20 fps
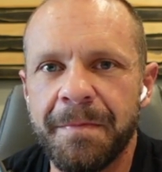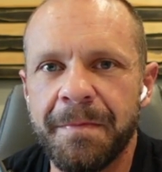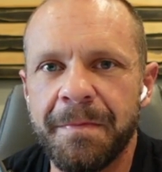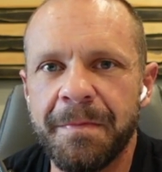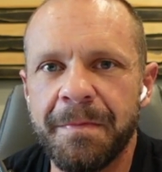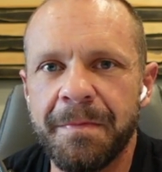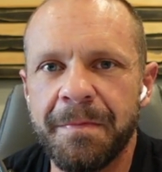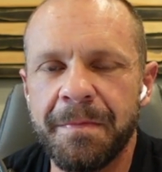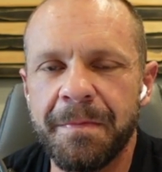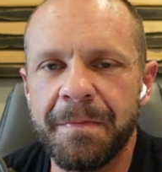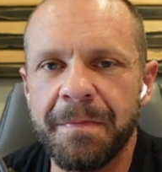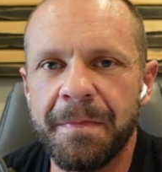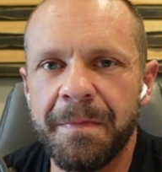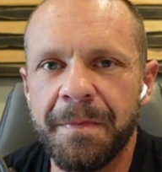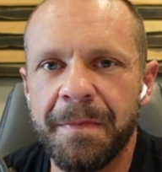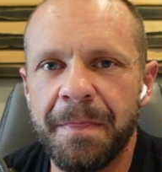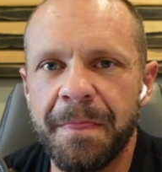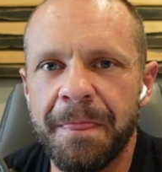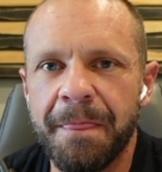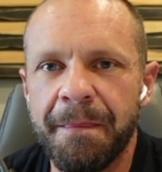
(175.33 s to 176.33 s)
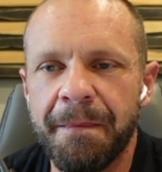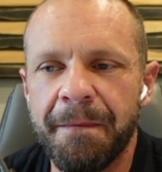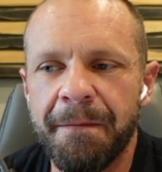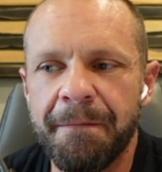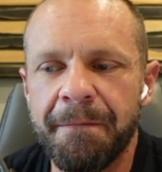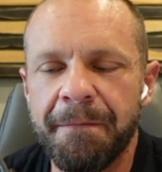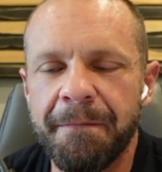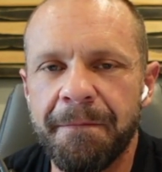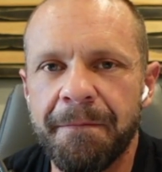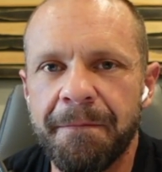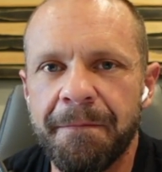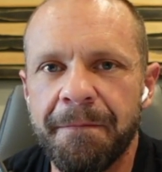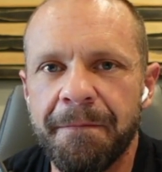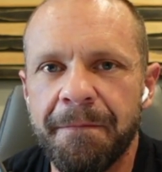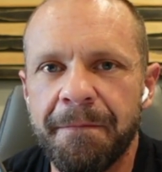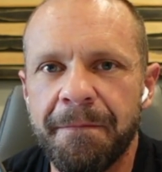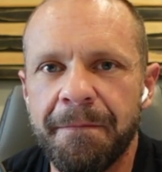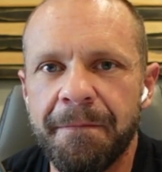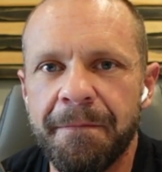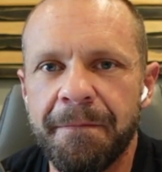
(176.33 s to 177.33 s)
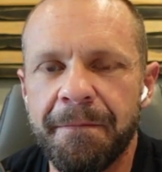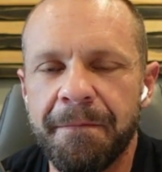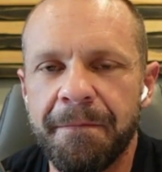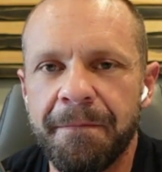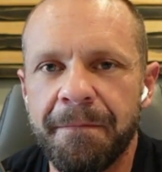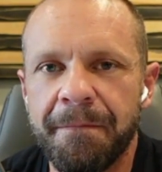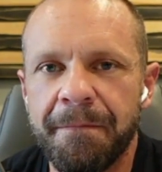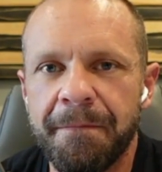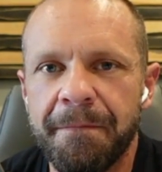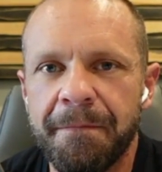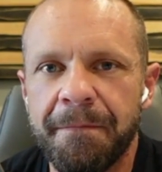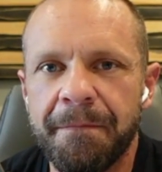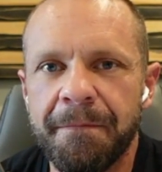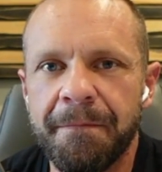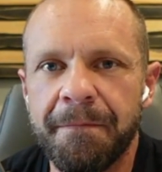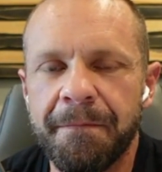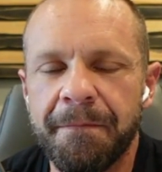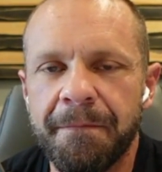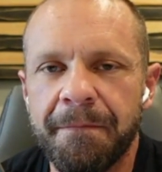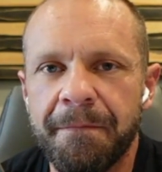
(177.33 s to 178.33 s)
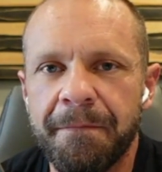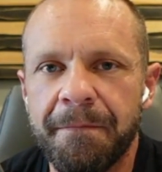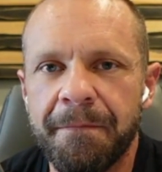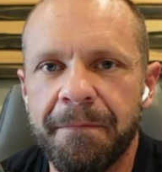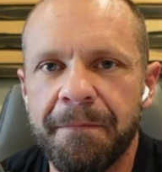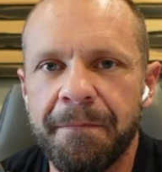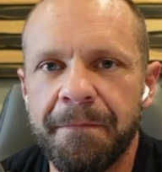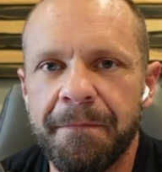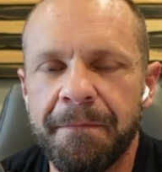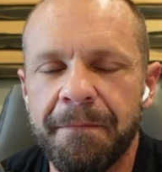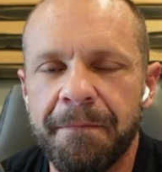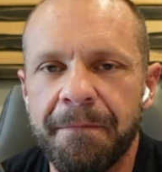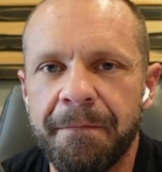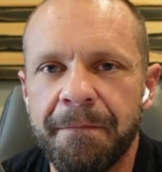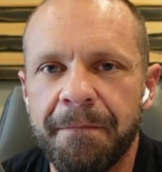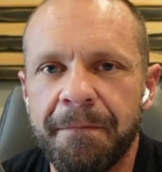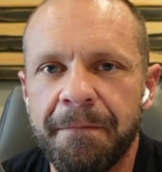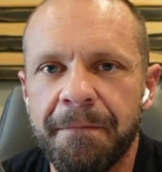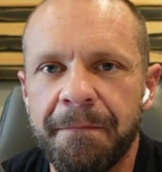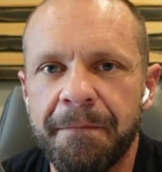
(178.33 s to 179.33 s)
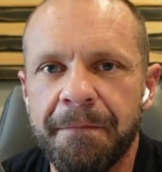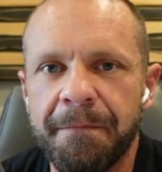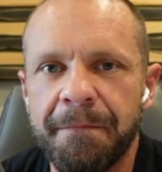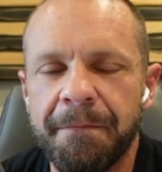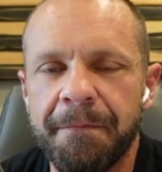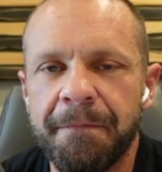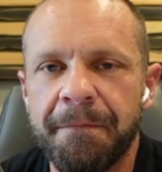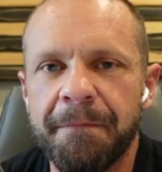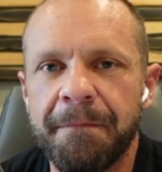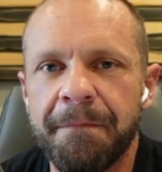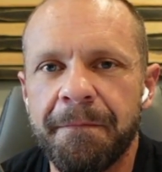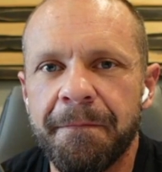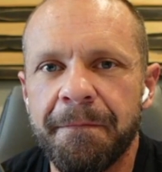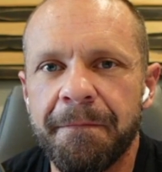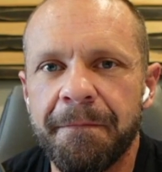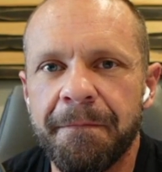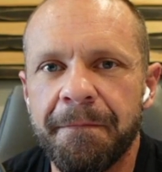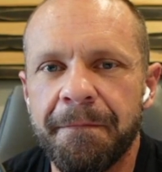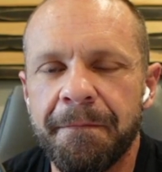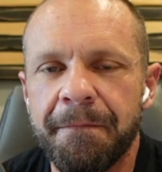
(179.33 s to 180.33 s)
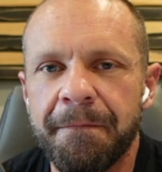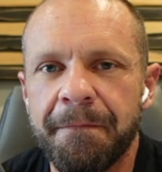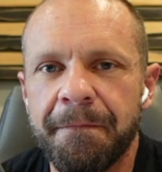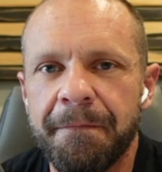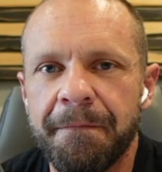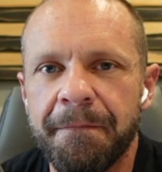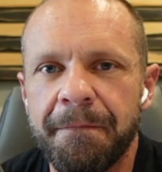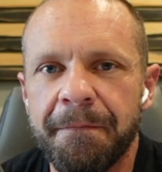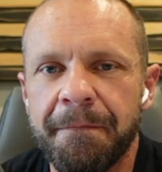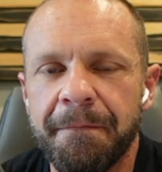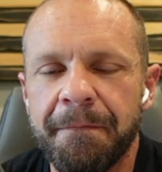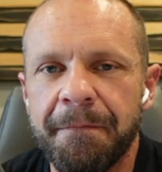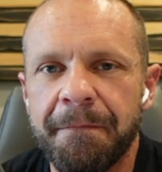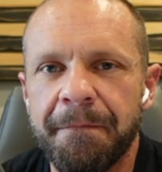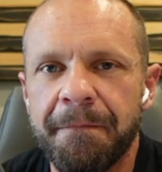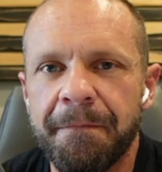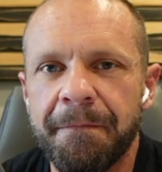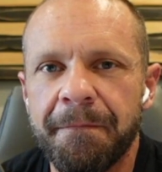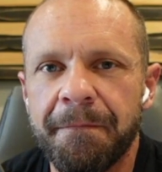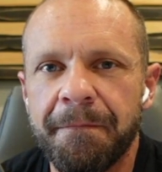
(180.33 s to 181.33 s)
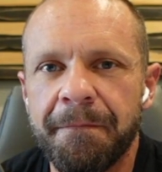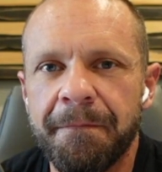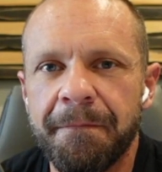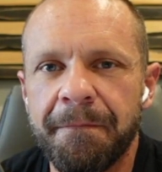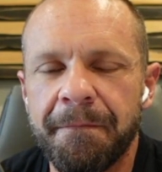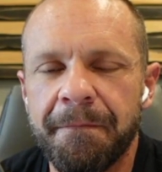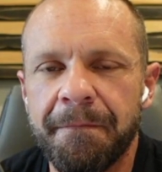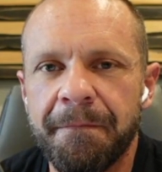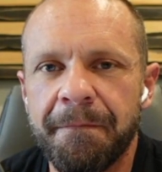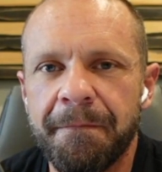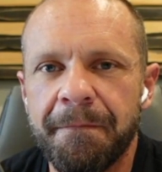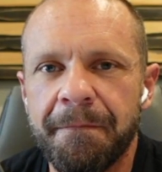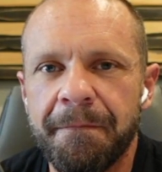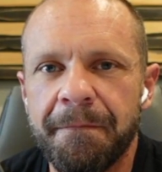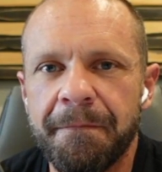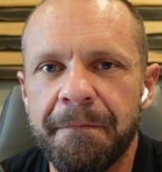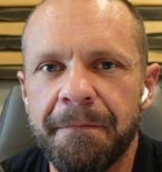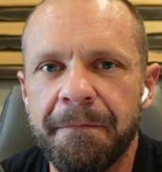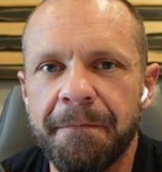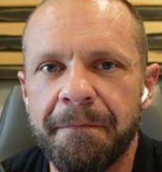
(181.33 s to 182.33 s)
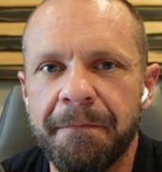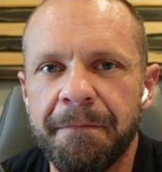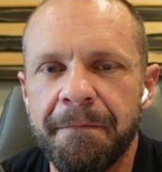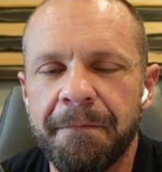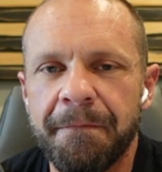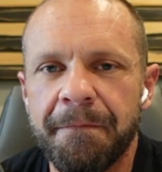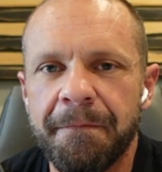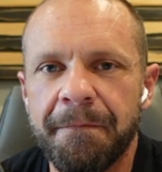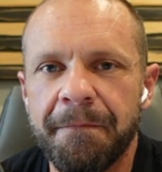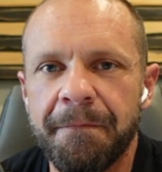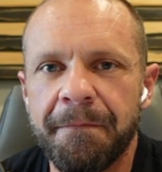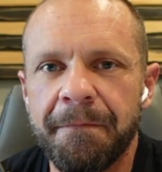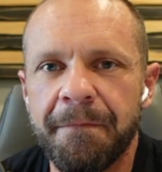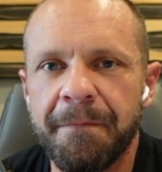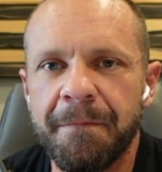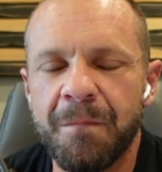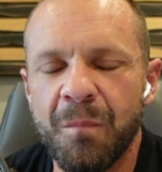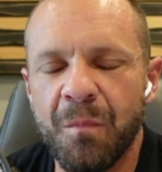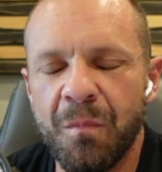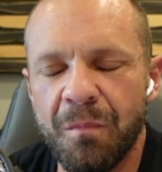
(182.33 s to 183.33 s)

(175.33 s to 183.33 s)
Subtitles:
(silent)